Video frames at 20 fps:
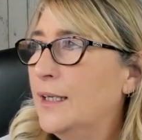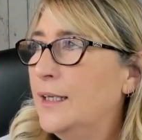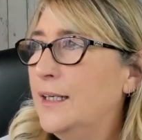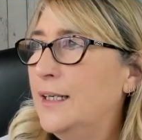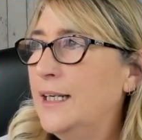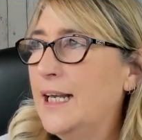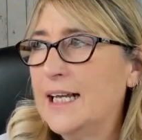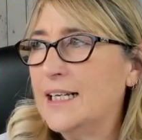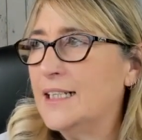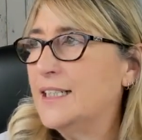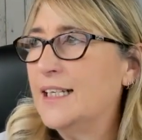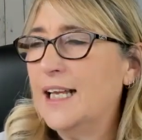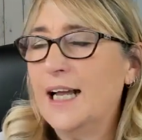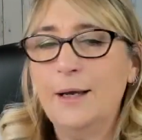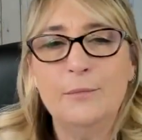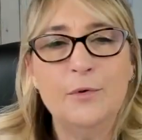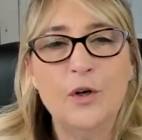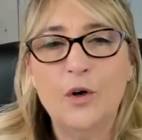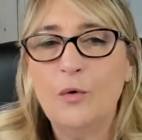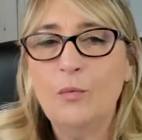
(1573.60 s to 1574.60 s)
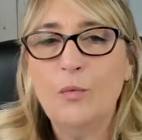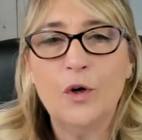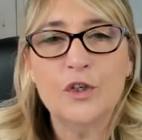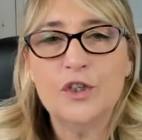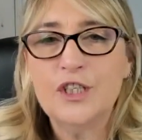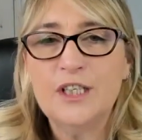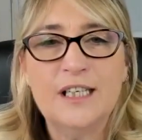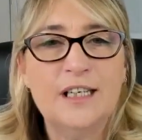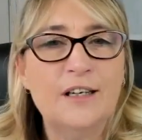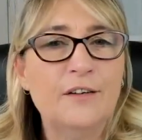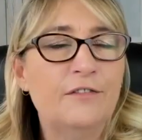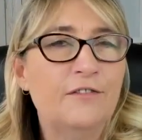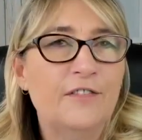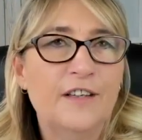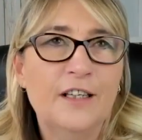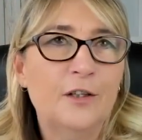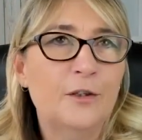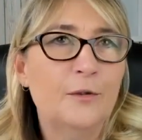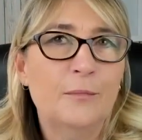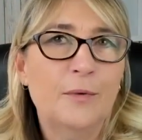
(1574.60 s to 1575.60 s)
next time you're watching a
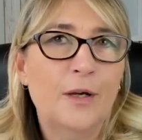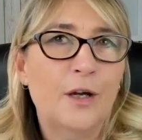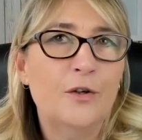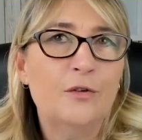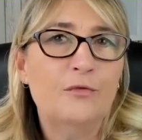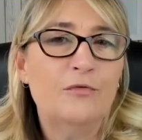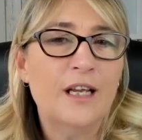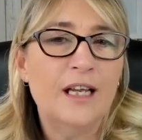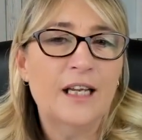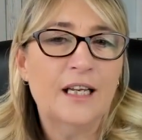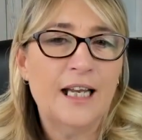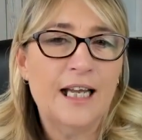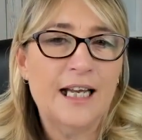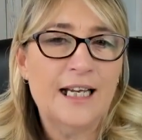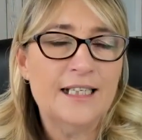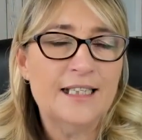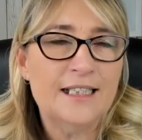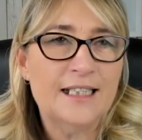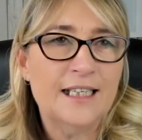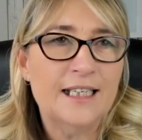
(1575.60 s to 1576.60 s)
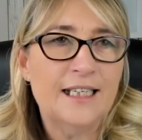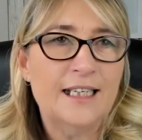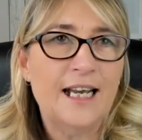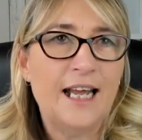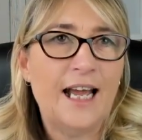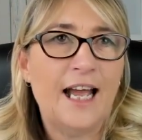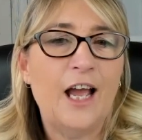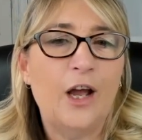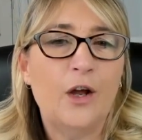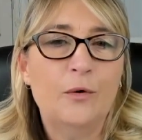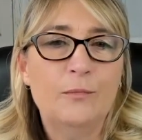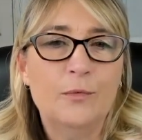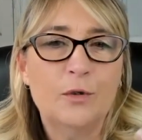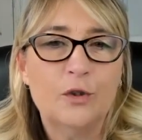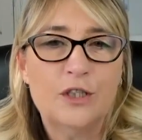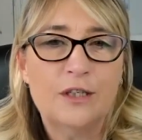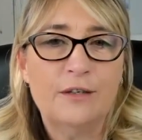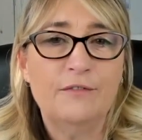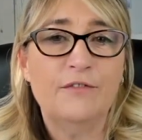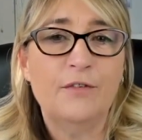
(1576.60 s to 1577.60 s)
film and realizing how
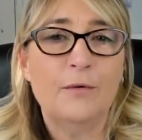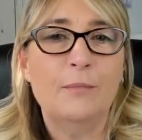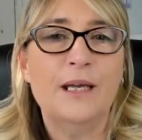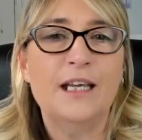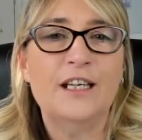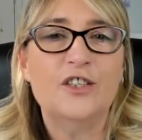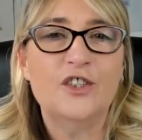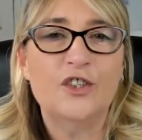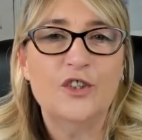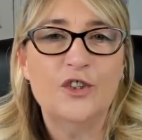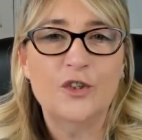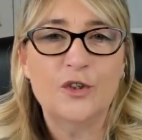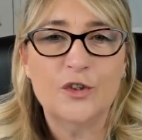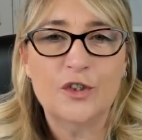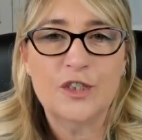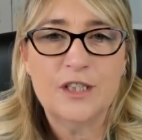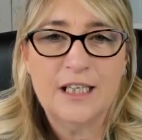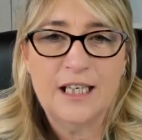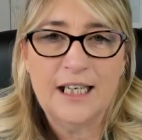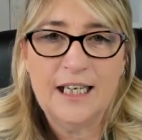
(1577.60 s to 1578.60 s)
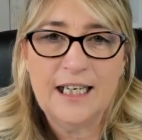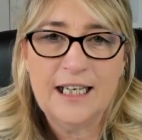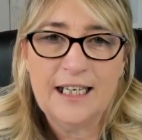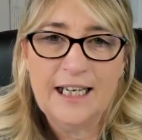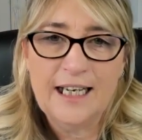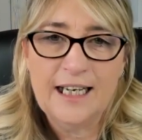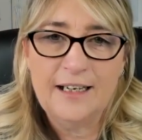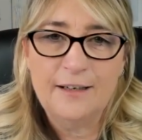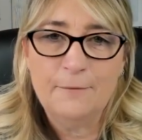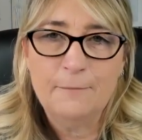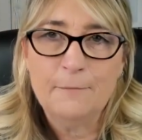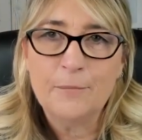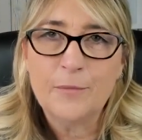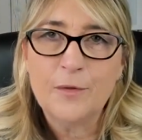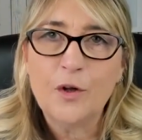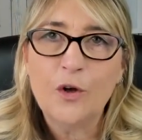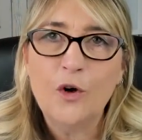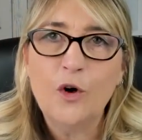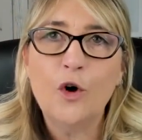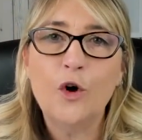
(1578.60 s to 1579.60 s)
much information you're taking in,
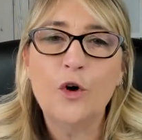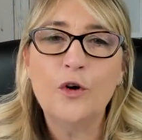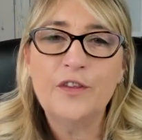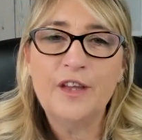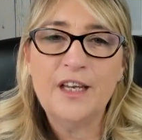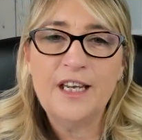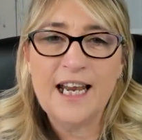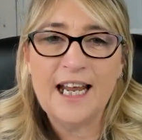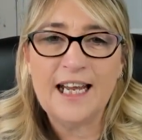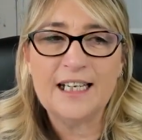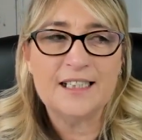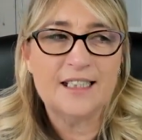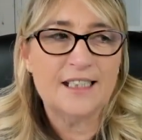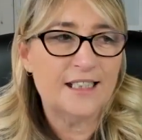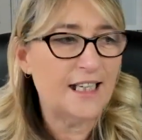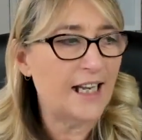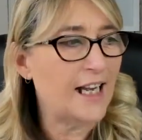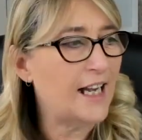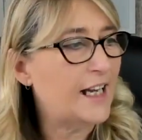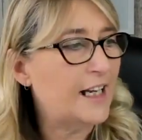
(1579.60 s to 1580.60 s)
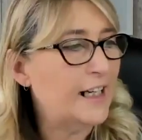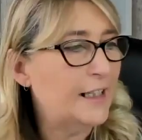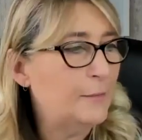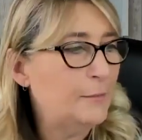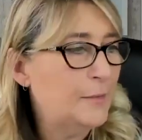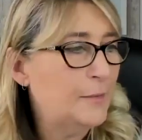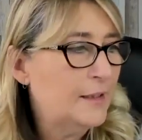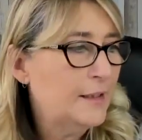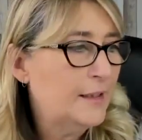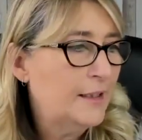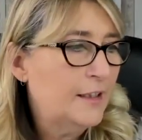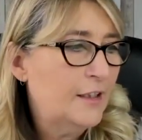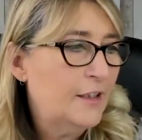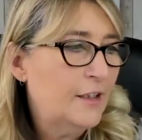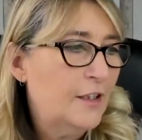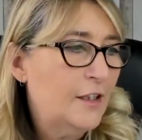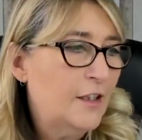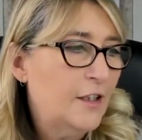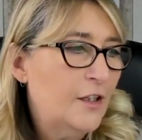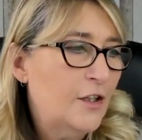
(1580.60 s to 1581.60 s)
or the next time
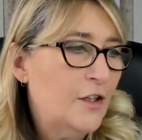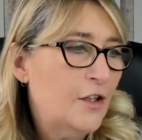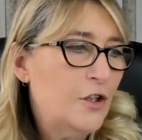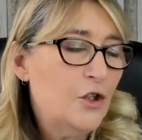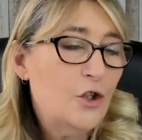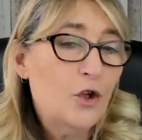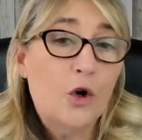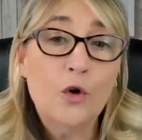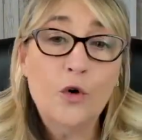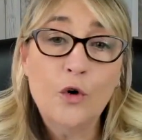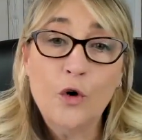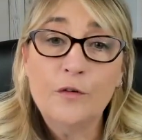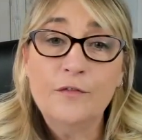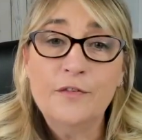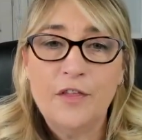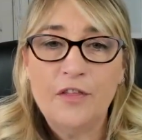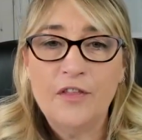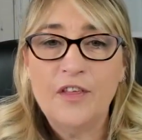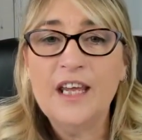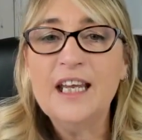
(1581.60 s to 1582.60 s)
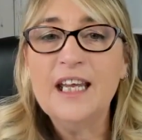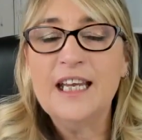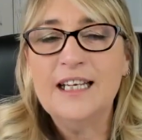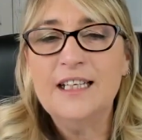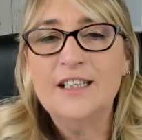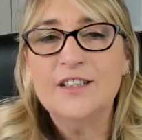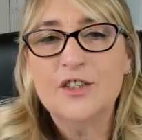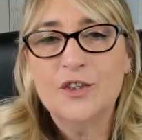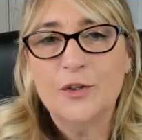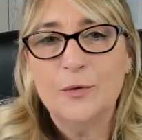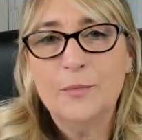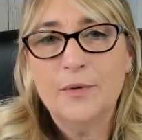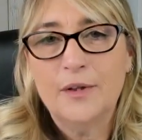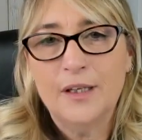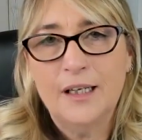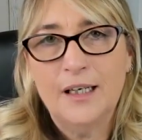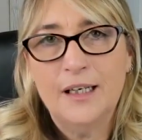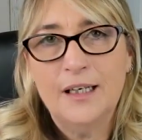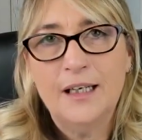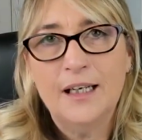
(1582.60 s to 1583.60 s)
you're overthinking
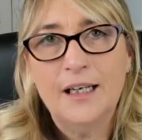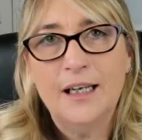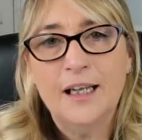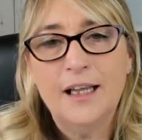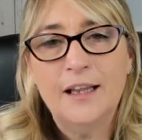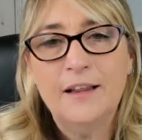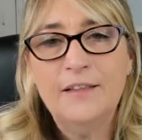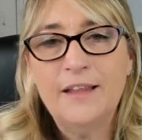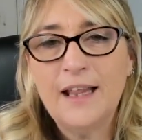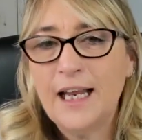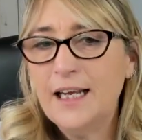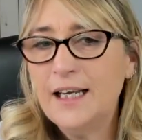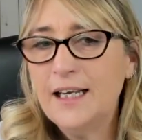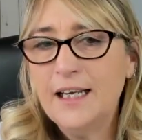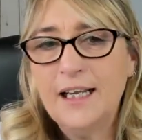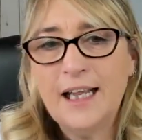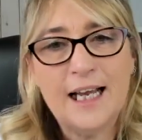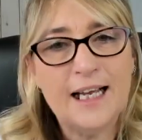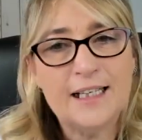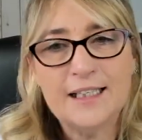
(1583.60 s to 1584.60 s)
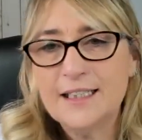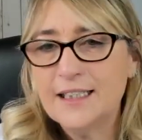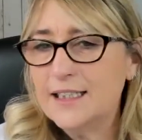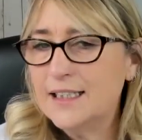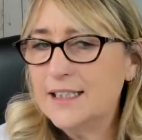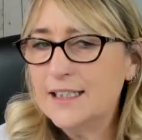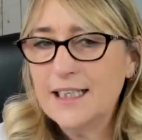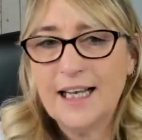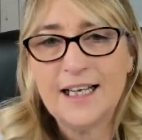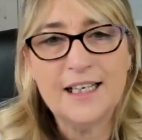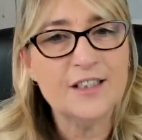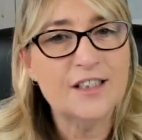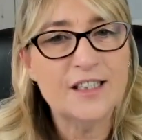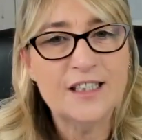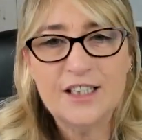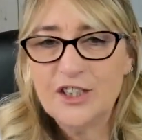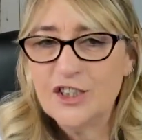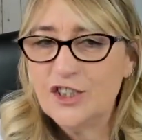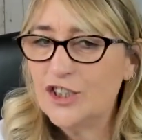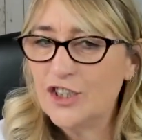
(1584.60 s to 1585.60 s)
something, then that's
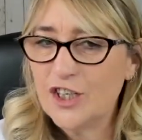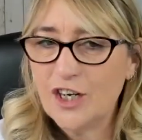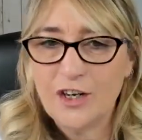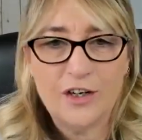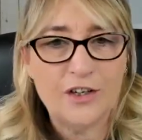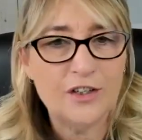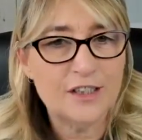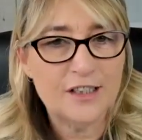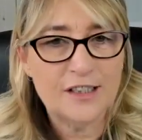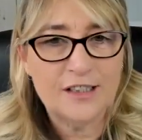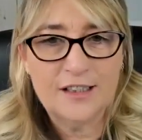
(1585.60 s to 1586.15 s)
the start.